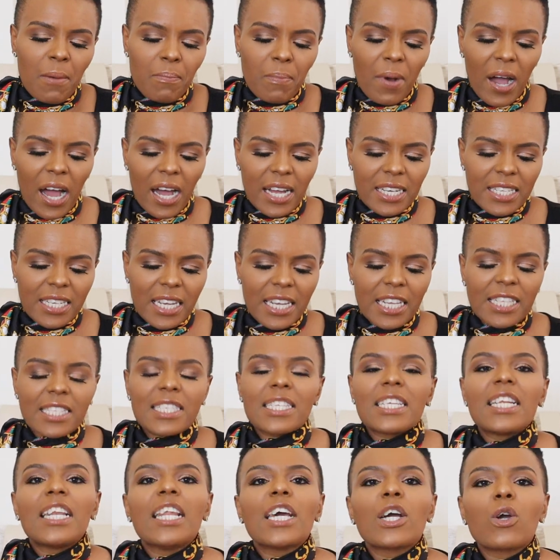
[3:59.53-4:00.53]
But
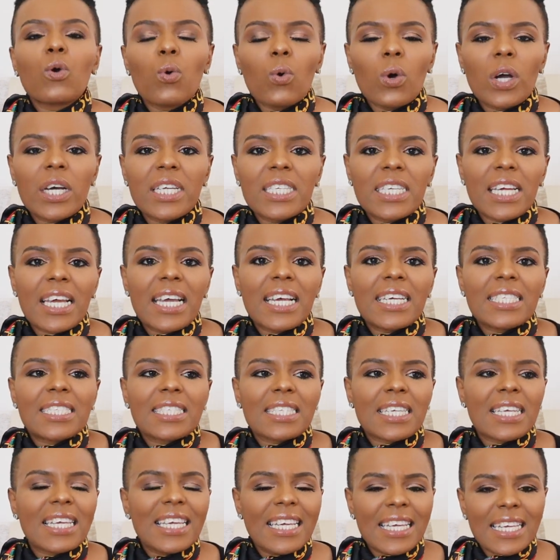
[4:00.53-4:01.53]
it's liquid,
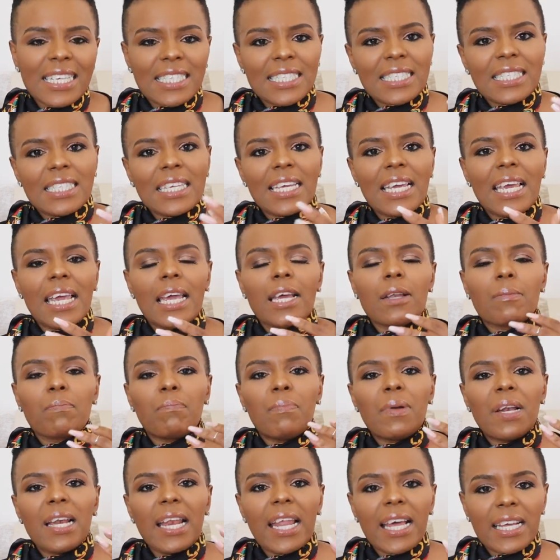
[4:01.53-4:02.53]
it's easy,
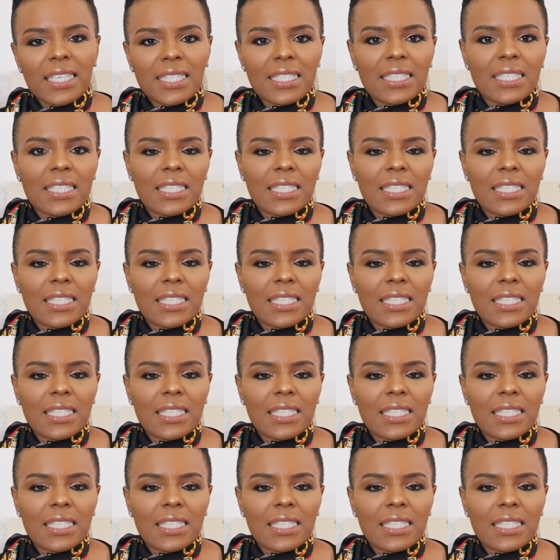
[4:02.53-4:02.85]
it blends